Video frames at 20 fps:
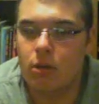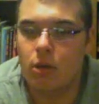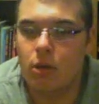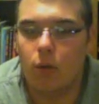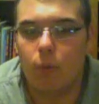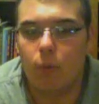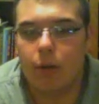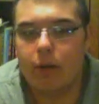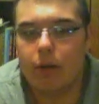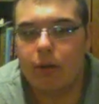
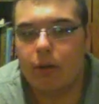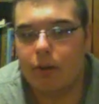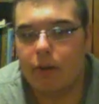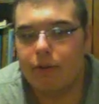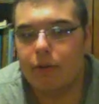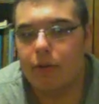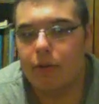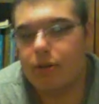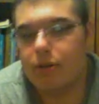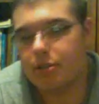Well, if
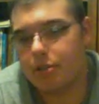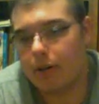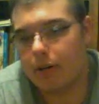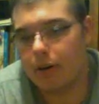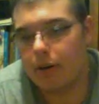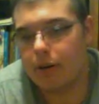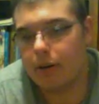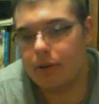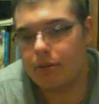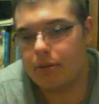you're in a
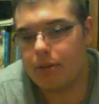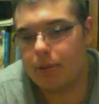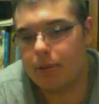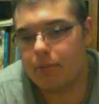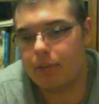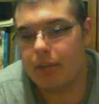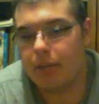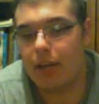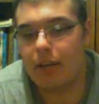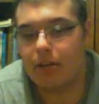scenario type
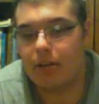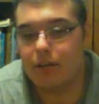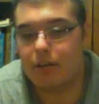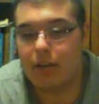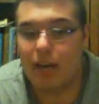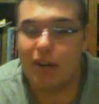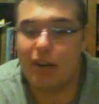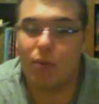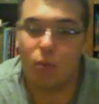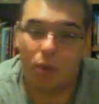thing and you
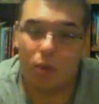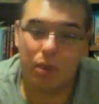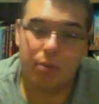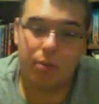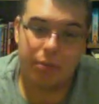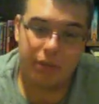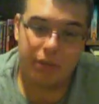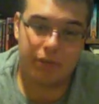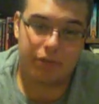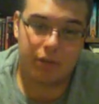kind of want to
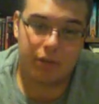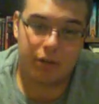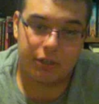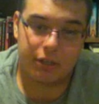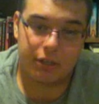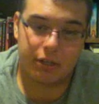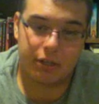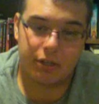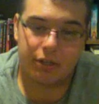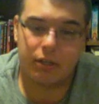be the front
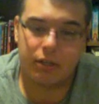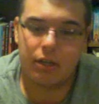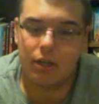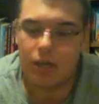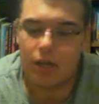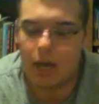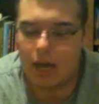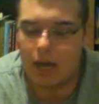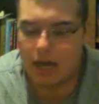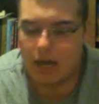gunner,
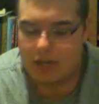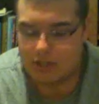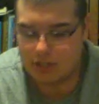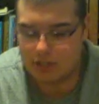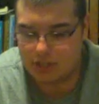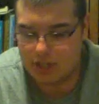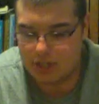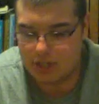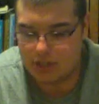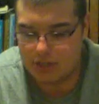I'd
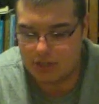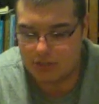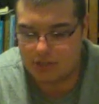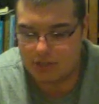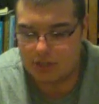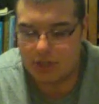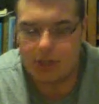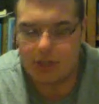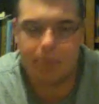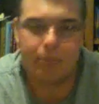suggest using
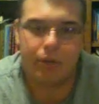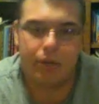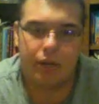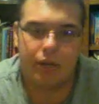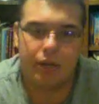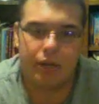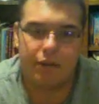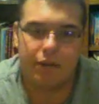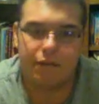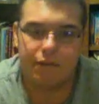it. But
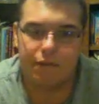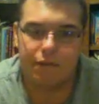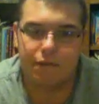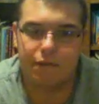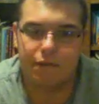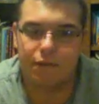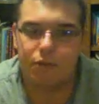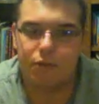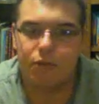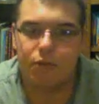if
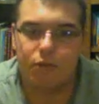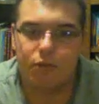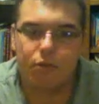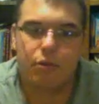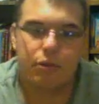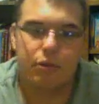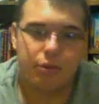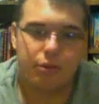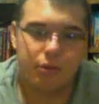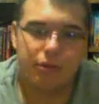you are
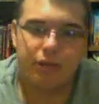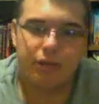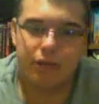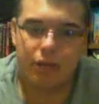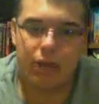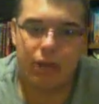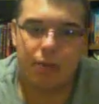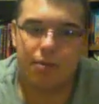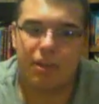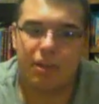doing a
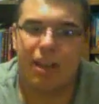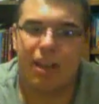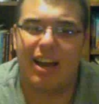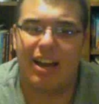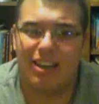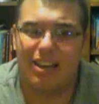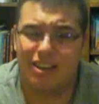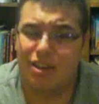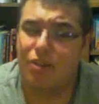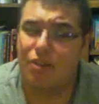Vietnam thing,
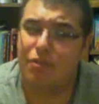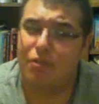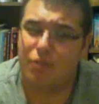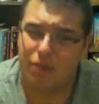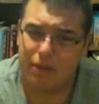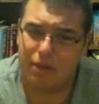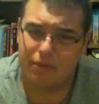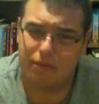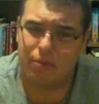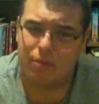I'd go for an
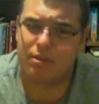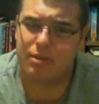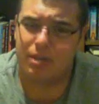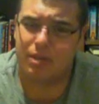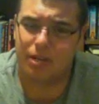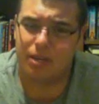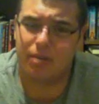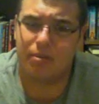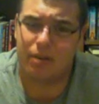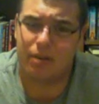
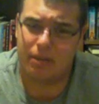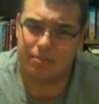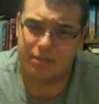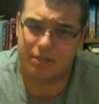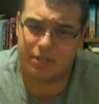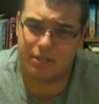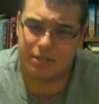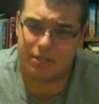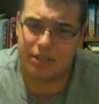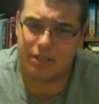M14 or an
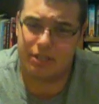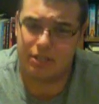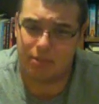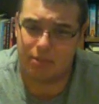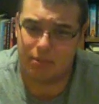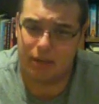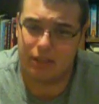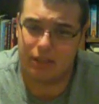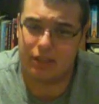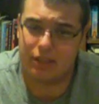M16, something
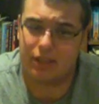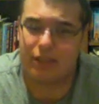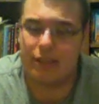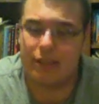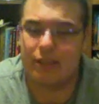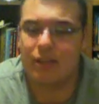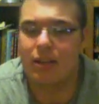like that.